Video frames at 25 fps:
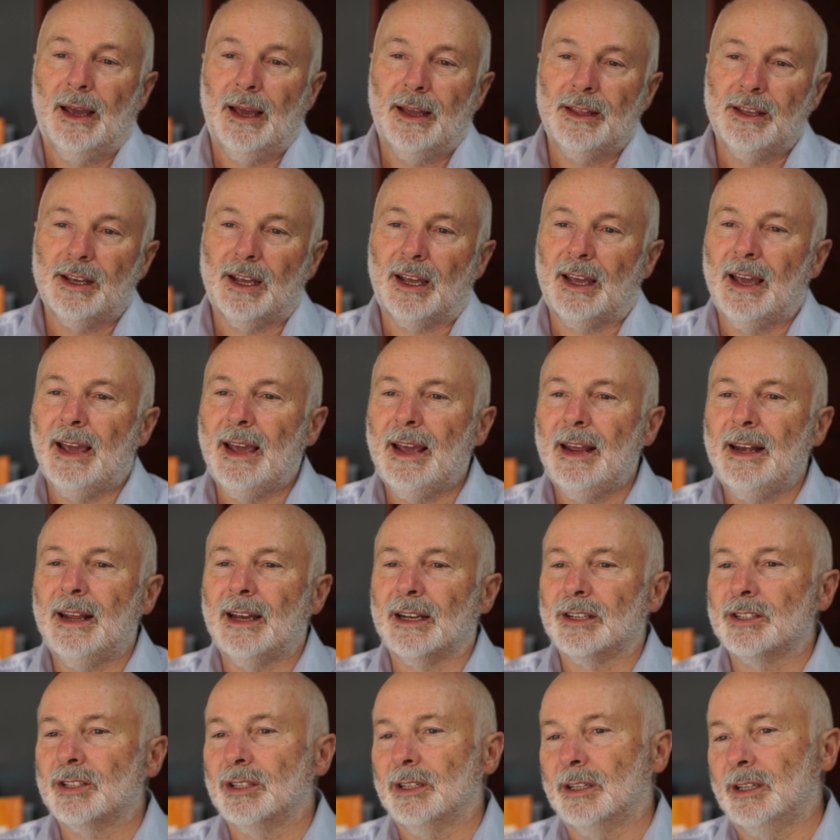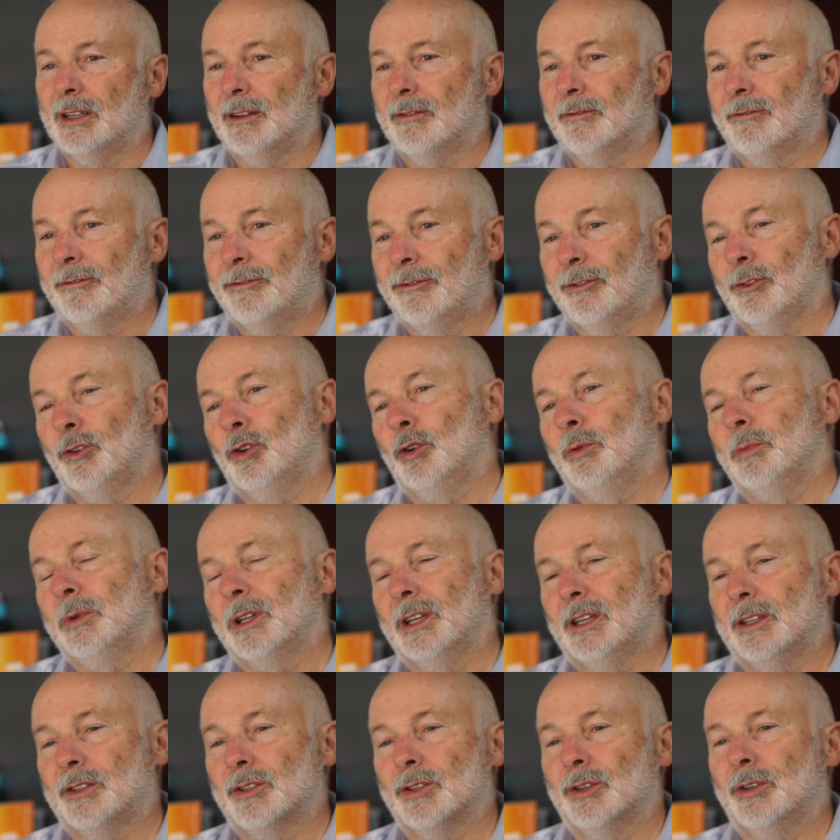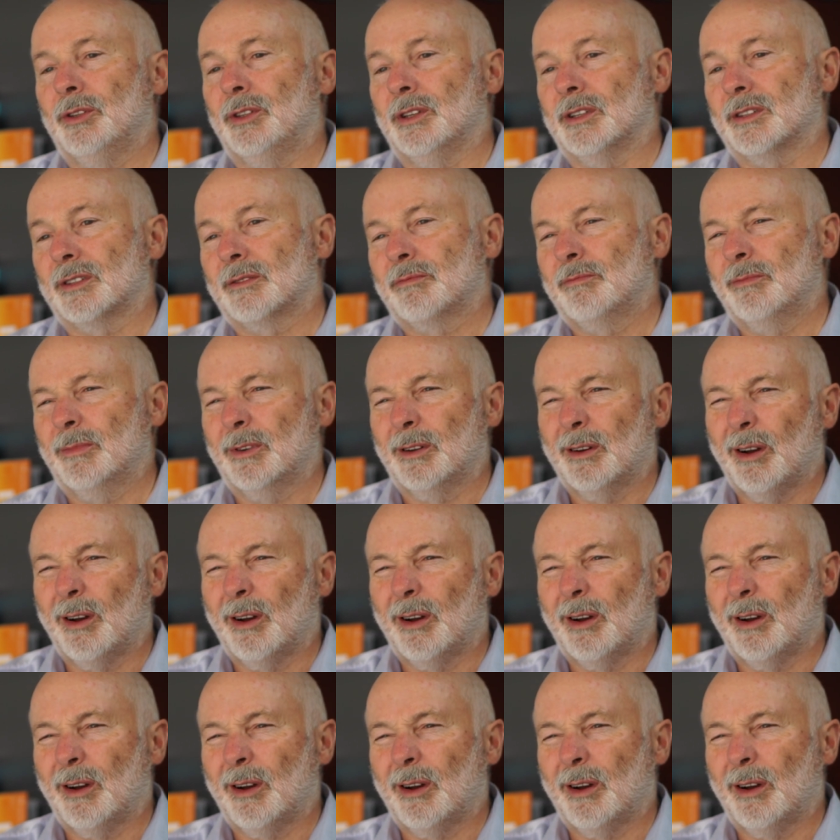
And you can actually formally do this.